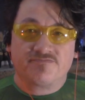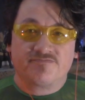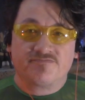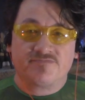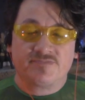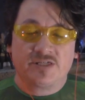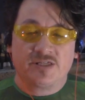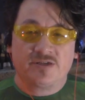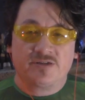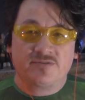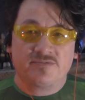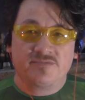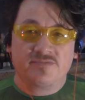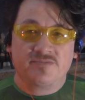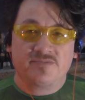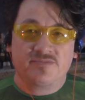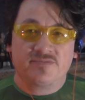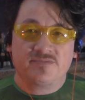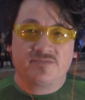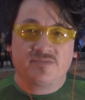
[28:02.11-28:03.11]
you know,
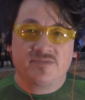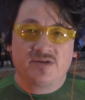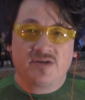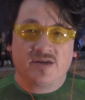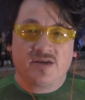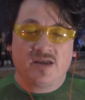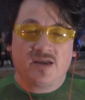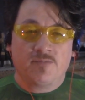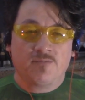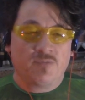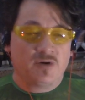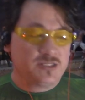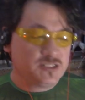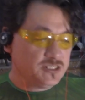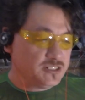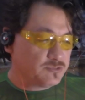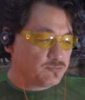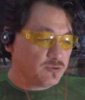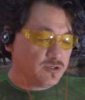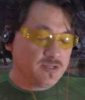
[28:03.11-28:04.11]
but
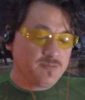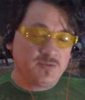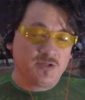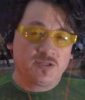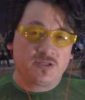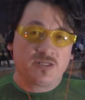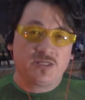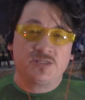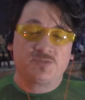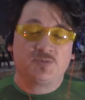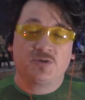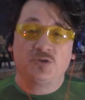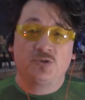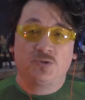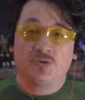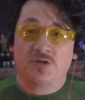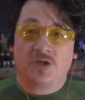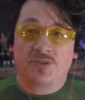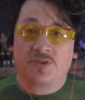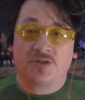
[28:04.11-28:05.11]
she's been
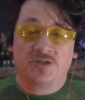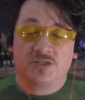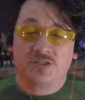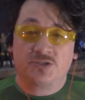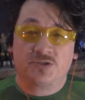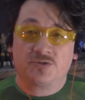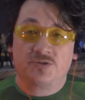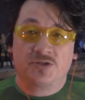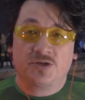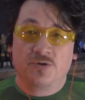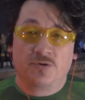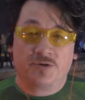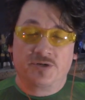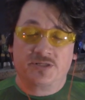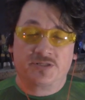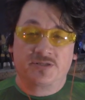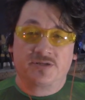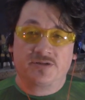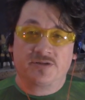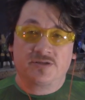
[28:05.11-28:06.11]
doing nothing this year to earn
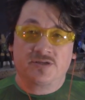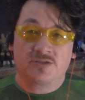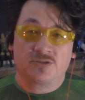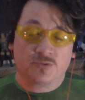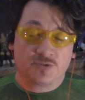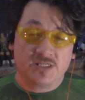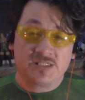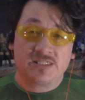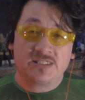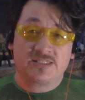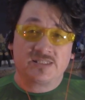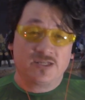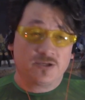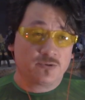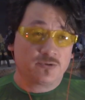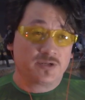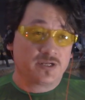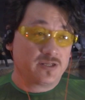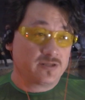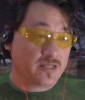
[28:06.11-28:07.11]
it. So this is
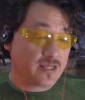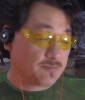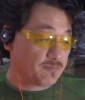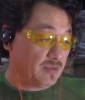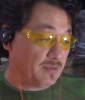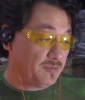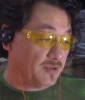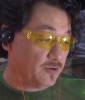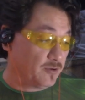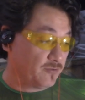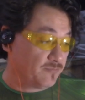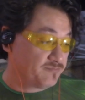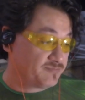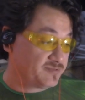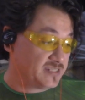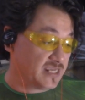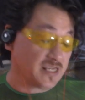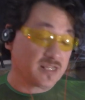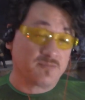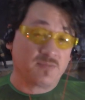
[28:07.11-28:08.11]
literally like maybe her
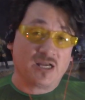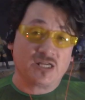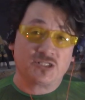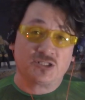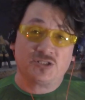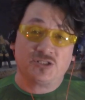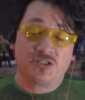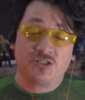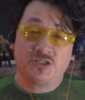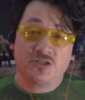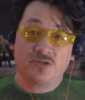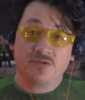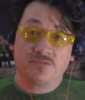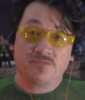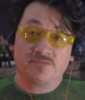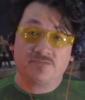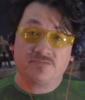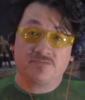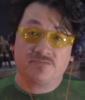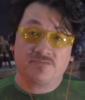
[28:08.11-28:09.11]
second match this year.
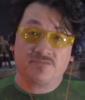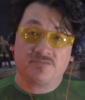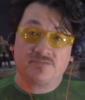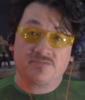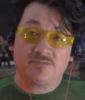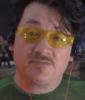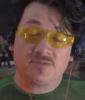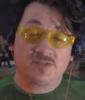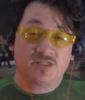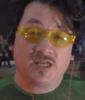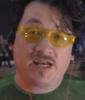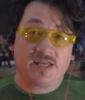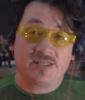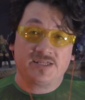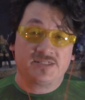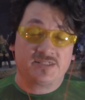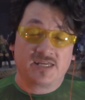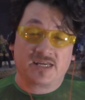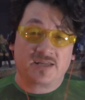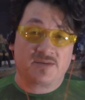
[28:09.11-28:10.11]
Xia
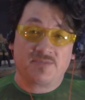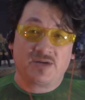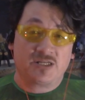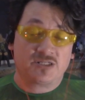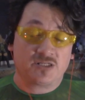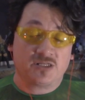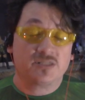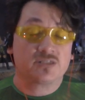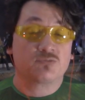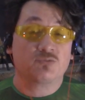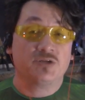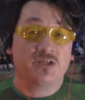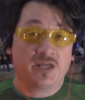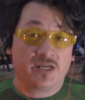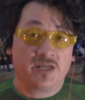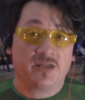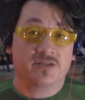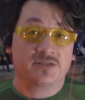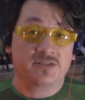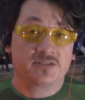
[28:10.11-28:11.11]
Lee's second match. It's
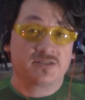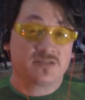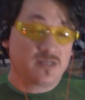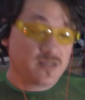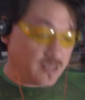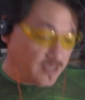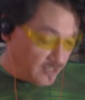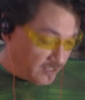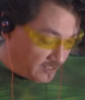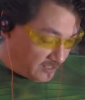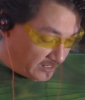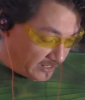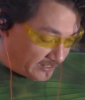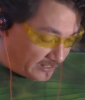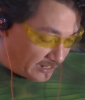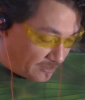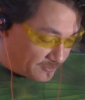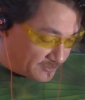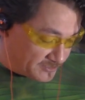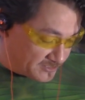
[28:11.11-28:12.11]
ridiculous. And
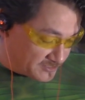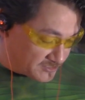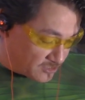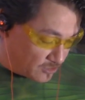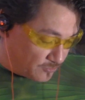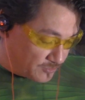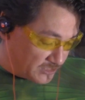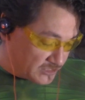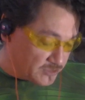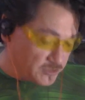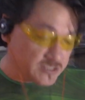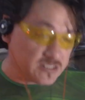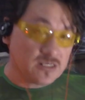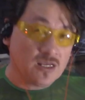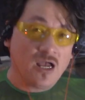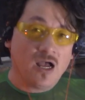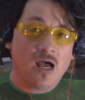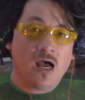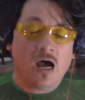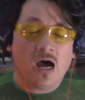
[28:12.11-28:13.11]
how did this go? This was
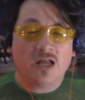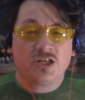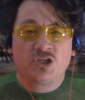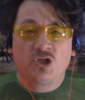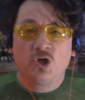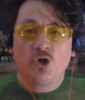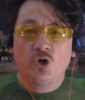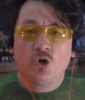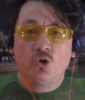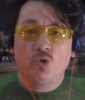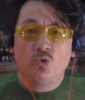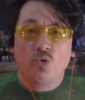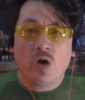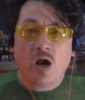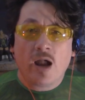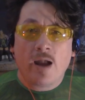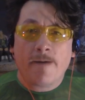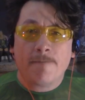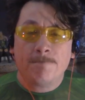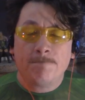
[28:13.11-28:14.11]
2
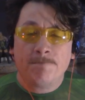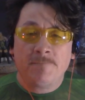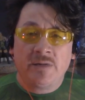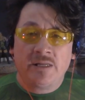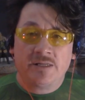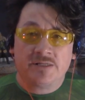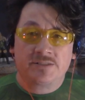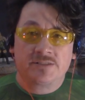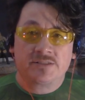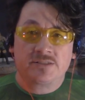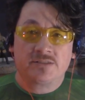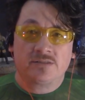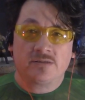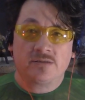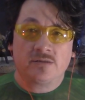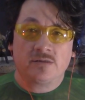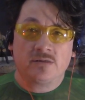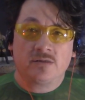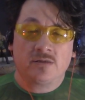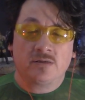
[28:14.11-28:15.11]
minutes.
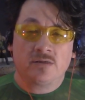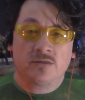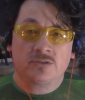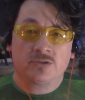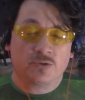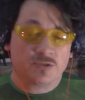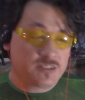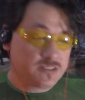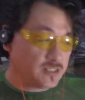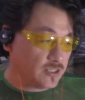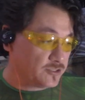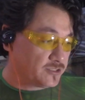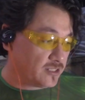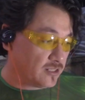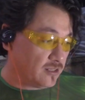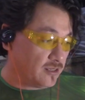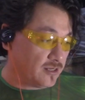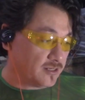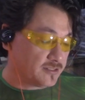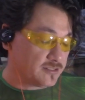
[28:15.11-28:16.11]
So it tells you a
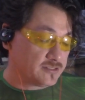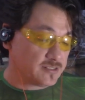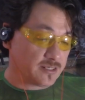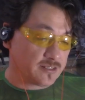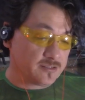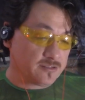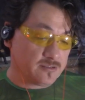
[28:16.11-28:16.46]
lot. It's like